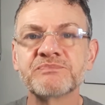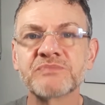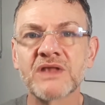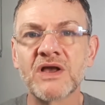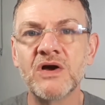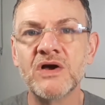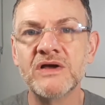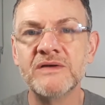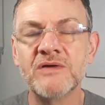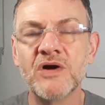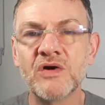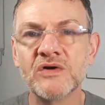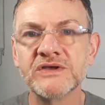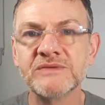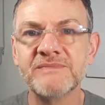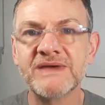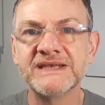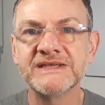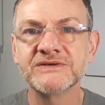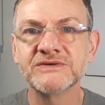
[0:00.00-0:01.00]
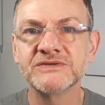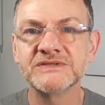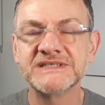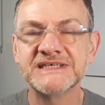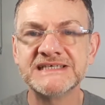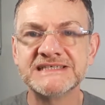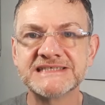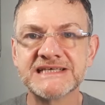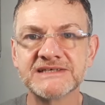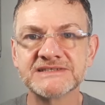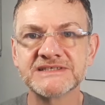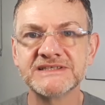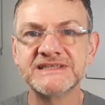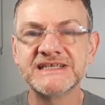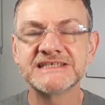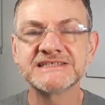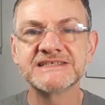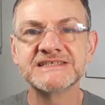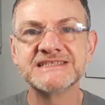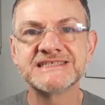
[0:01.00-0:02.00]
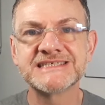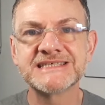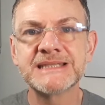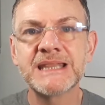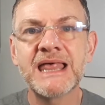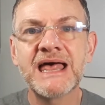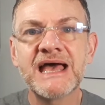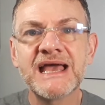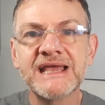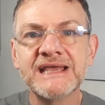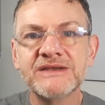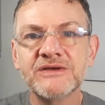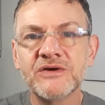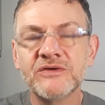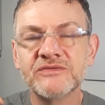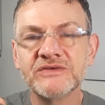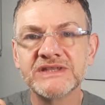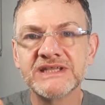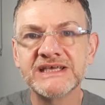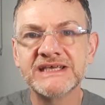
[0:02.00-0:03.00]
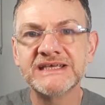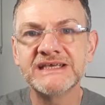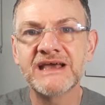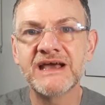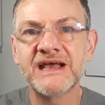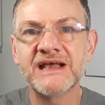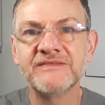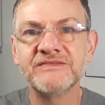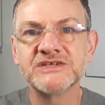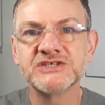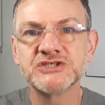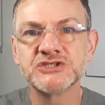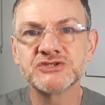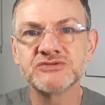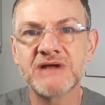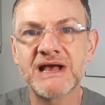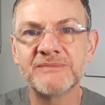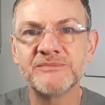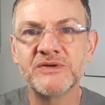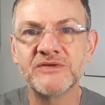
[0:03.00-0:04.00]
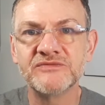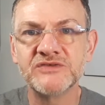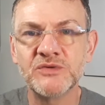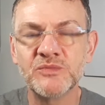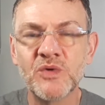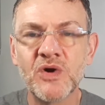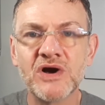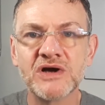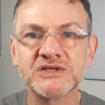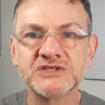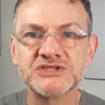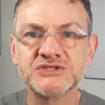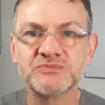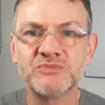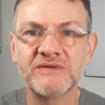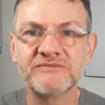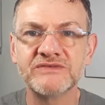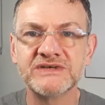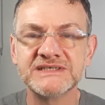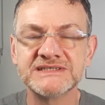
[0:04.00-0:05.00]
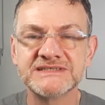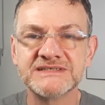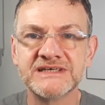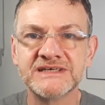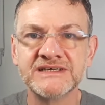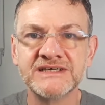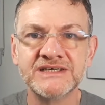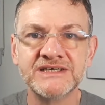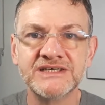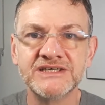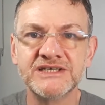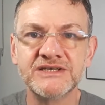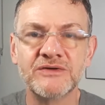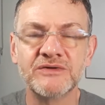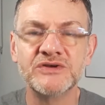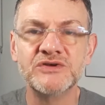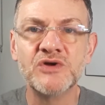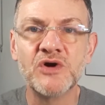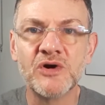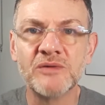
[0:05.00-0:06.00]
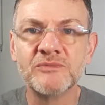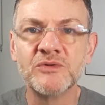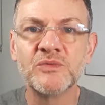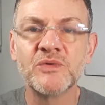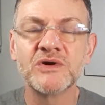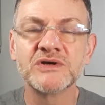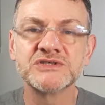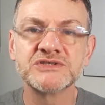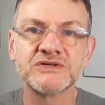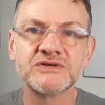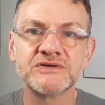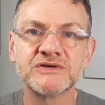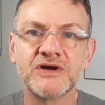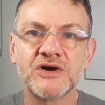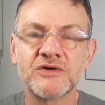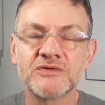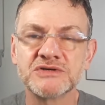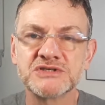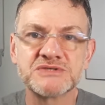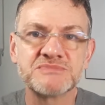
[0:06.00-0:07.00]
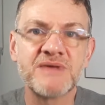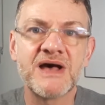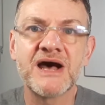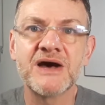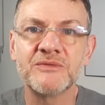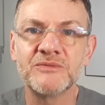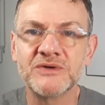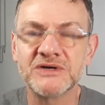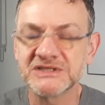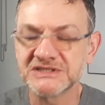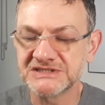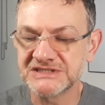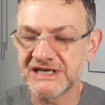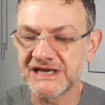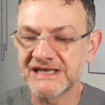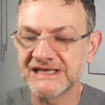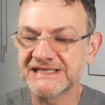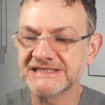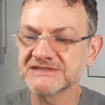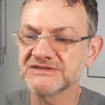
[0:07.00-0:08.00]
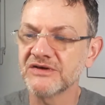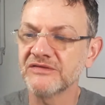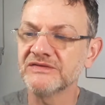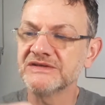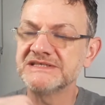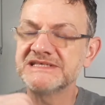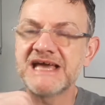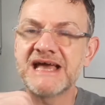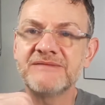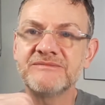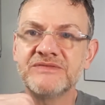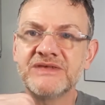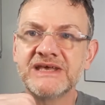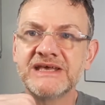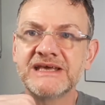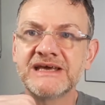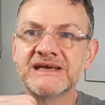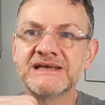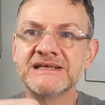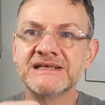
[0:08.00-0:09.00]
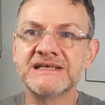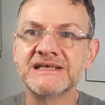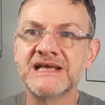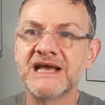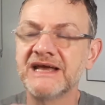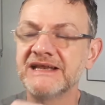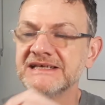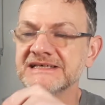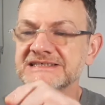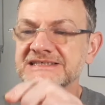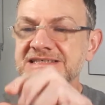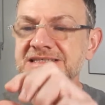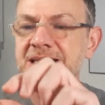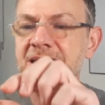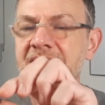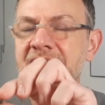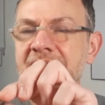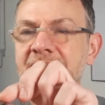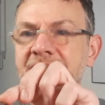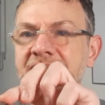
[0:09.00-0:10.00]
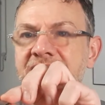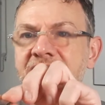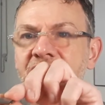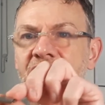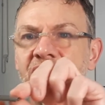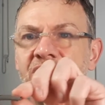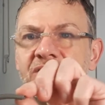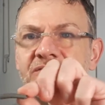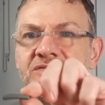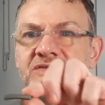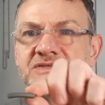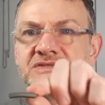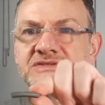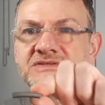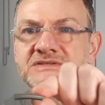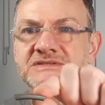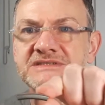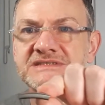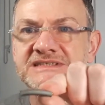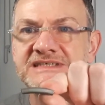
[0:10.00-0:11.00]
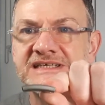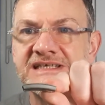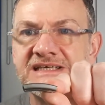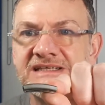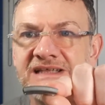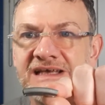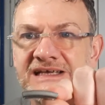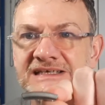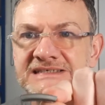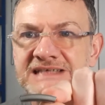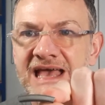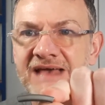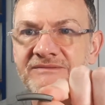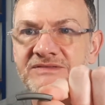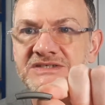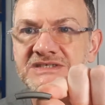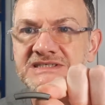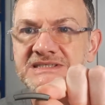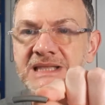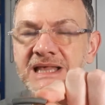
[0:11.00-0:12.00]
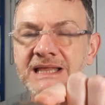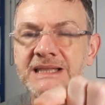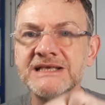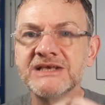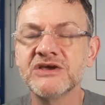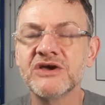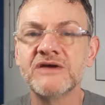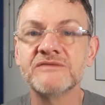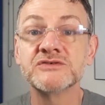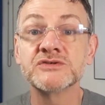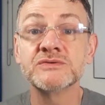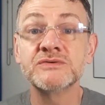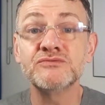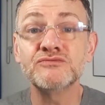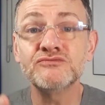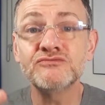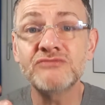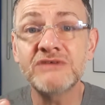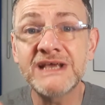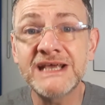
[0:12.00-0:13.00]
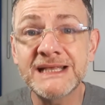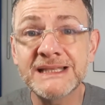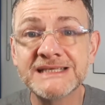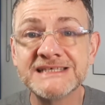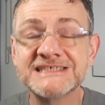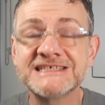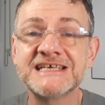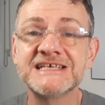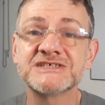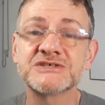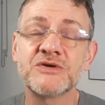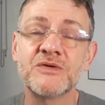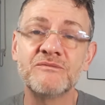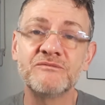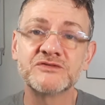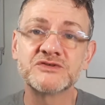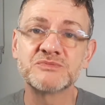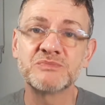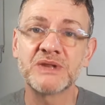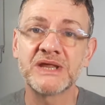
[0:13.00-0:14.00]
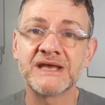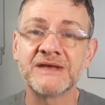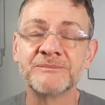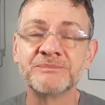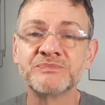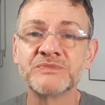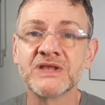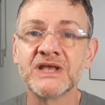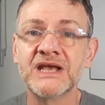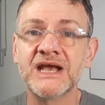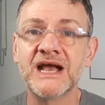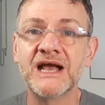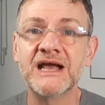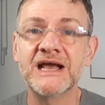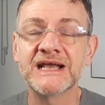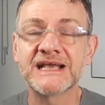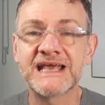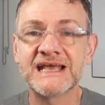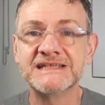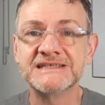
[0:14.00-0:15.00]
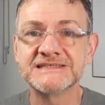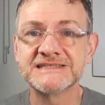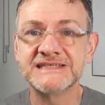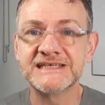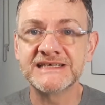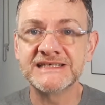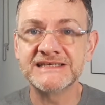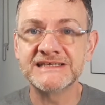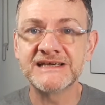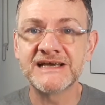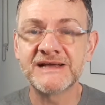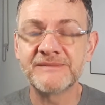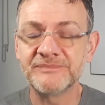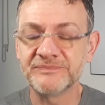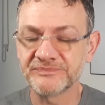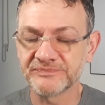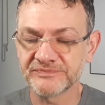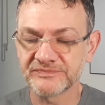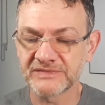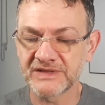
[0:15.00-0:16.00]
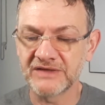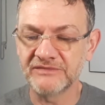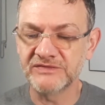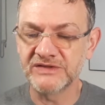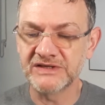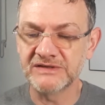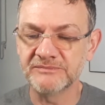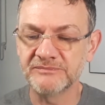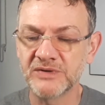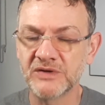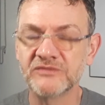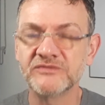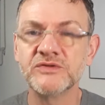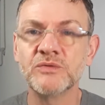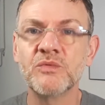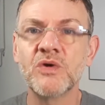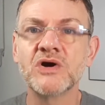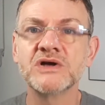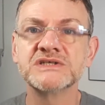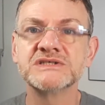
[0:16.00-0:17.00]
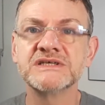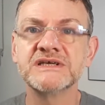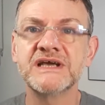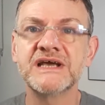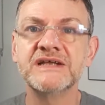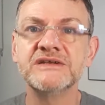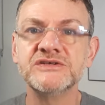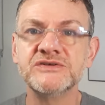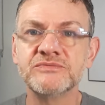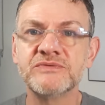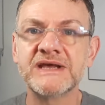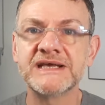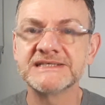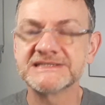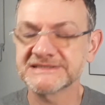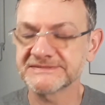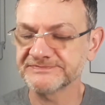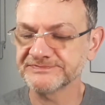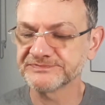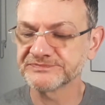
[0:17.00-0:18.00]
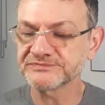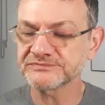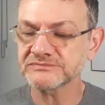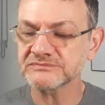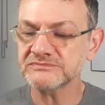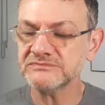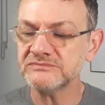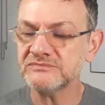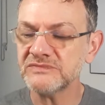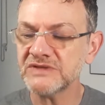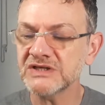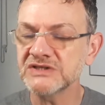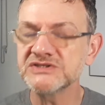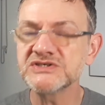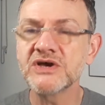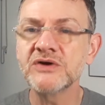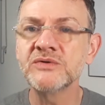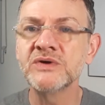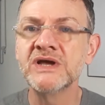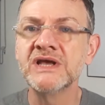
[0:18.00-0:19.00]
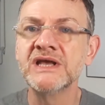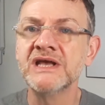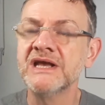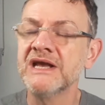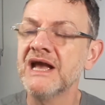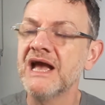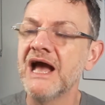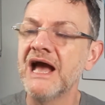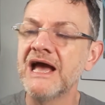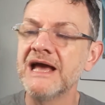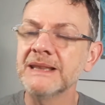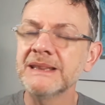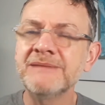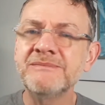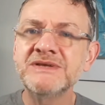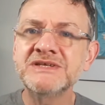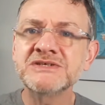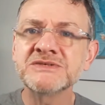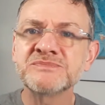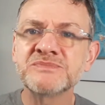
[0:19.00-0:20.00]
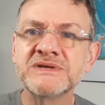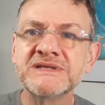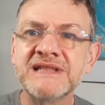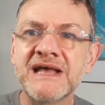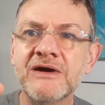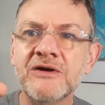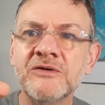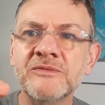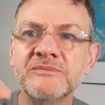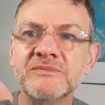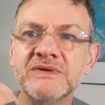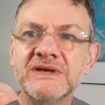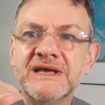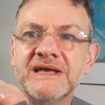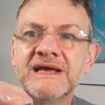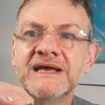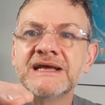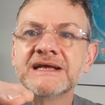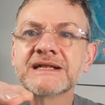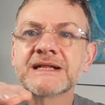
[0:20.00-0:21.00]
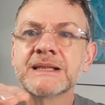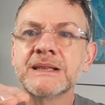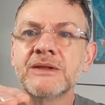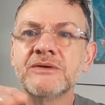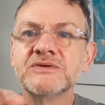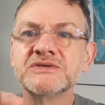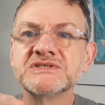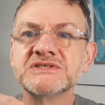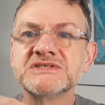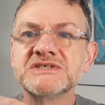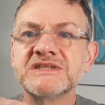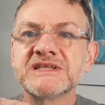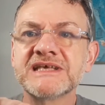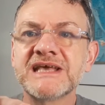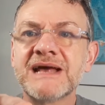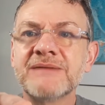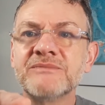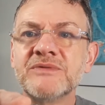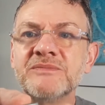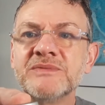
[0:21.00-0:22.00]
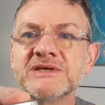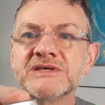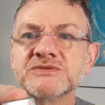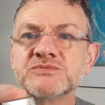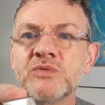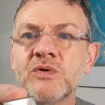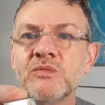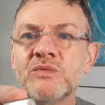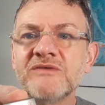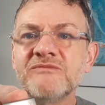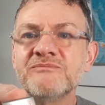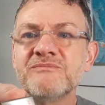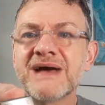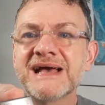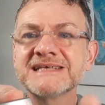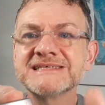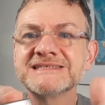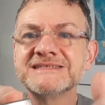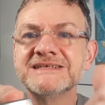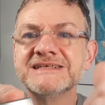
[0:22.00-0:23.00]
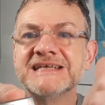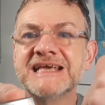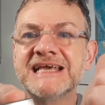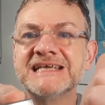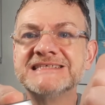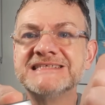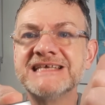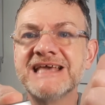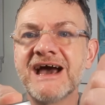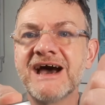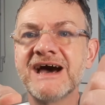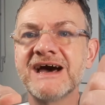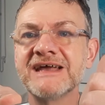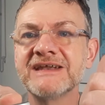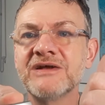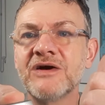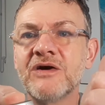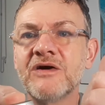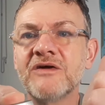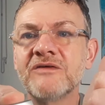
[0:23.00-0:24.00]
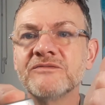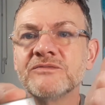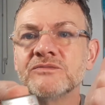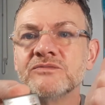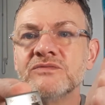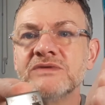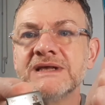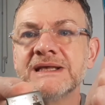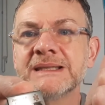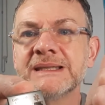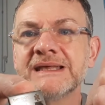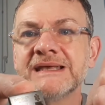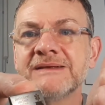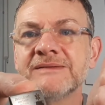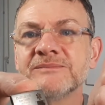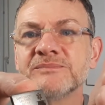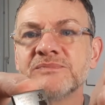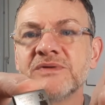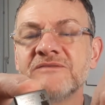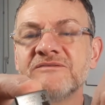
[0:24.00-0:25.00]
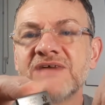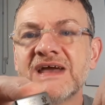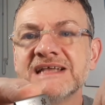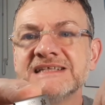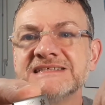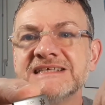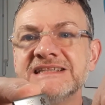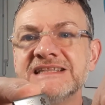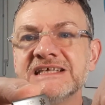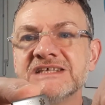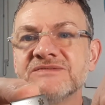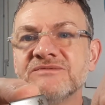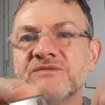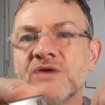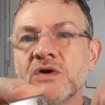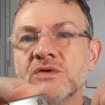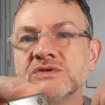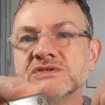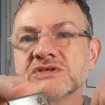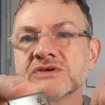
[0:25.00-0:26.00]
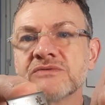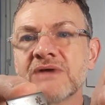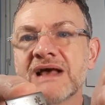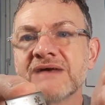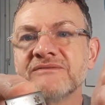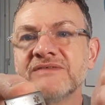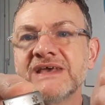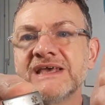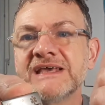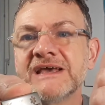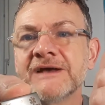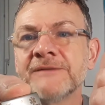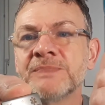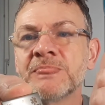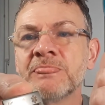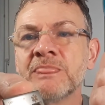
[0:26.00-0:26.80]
all your medical details, and this can slide over the strap of your watch, whether it's a normal watch or a smart watch. It's got the depth here and it's slightly curved. You just see that it's ever so slightly curved, so it really sits comfortably against both the watch and your wrist. So let me just bring that up closer to the camera, because what we've mastered is the art of really perfecting this photograph here.